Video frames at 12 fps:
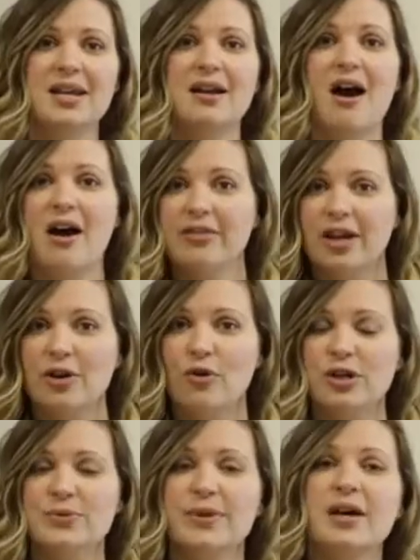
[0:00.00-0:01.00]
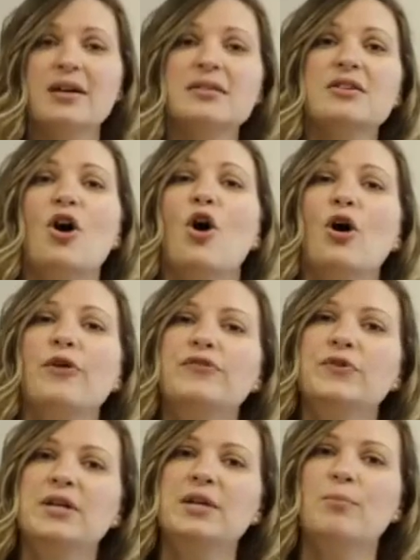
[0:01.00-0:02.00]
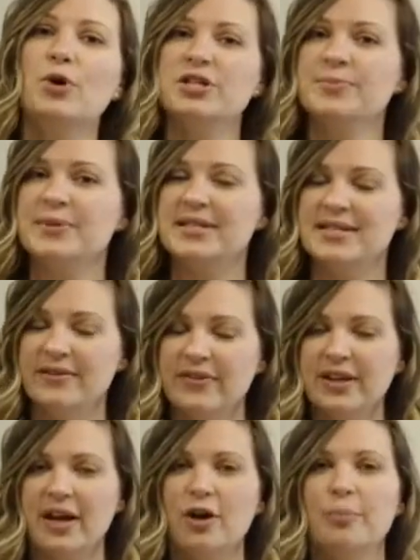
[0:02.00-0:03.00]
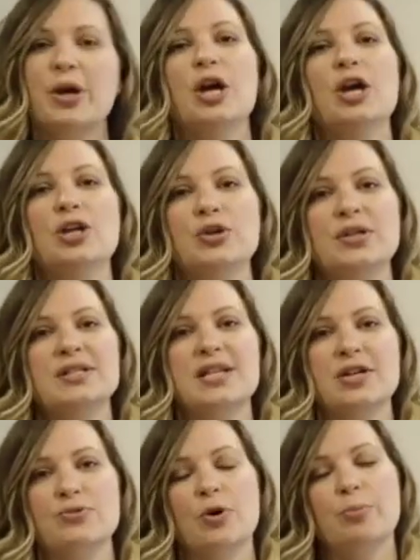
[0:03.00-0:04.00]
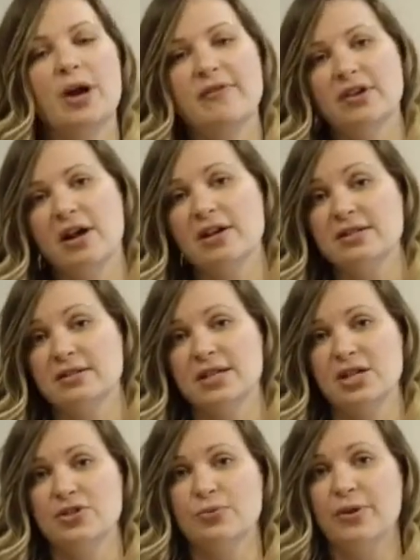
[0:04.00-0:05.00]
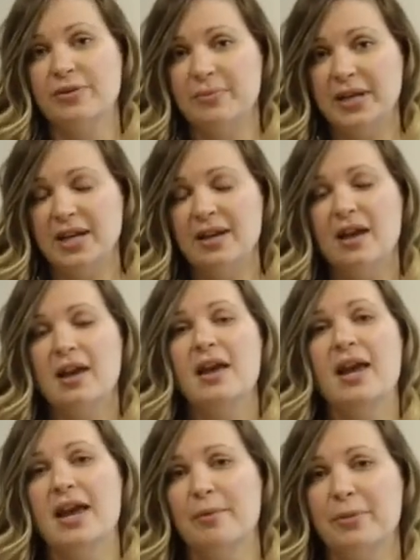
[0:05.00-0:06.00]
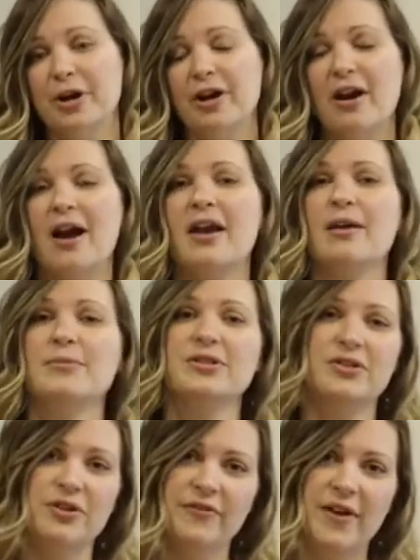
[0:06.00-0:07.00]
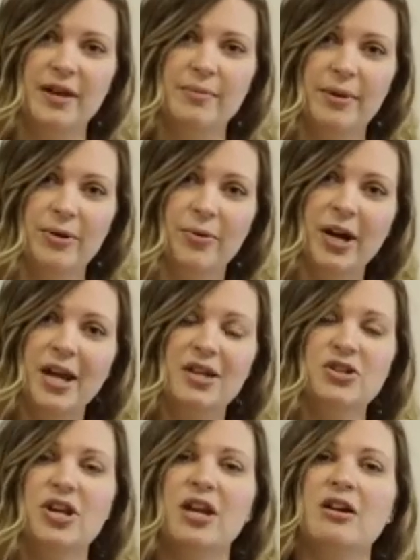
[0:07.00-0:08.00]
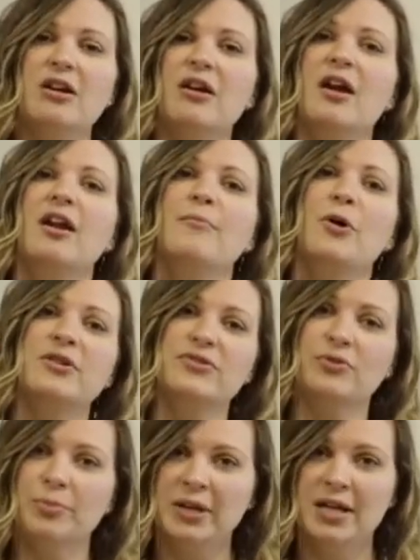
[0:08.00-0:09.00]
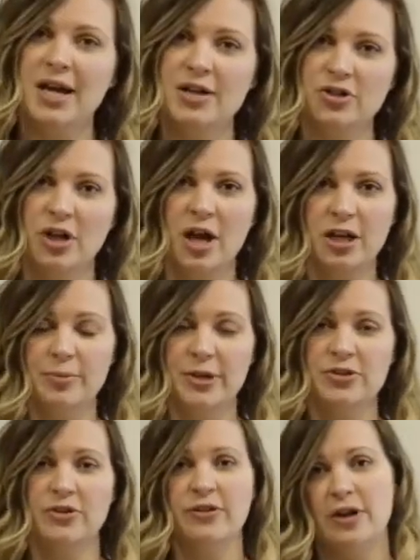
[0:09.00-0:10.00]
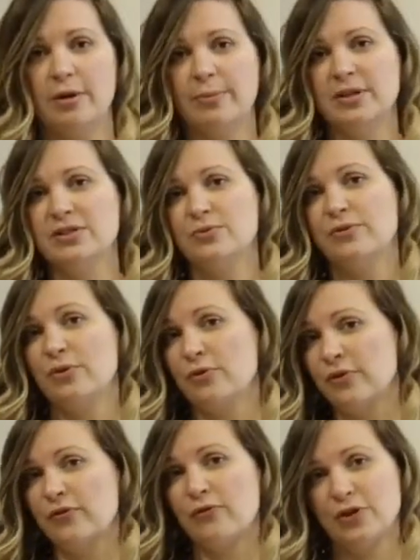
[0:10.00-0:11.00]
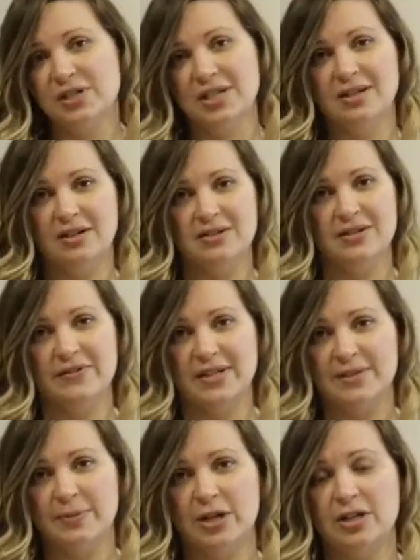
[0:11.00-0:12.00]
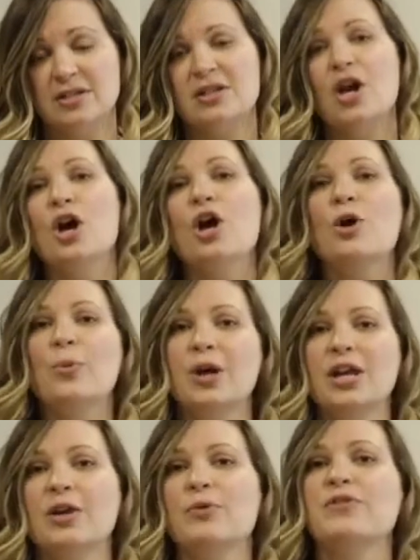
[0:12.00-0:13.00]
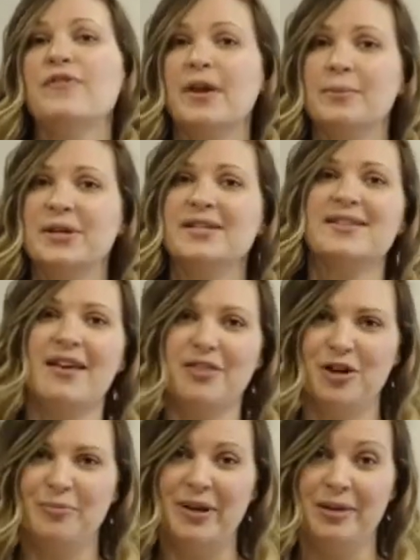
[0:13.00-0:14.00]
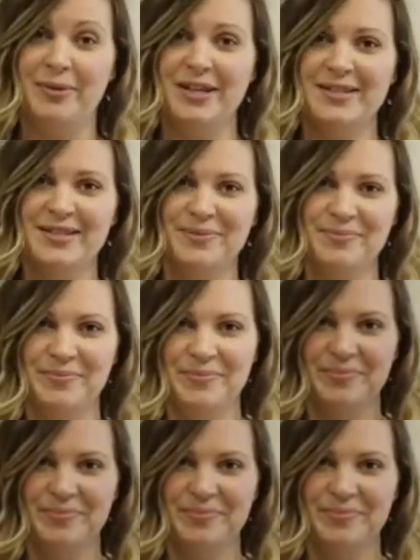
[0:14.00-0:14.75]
take an online course with us, or if you need more specific help, you can schedule a private consultation with me, Amber. I am a certified baby wearing educator, and I'm also a pediatric occupational therapist with over 14 years of experience working with families and their babies.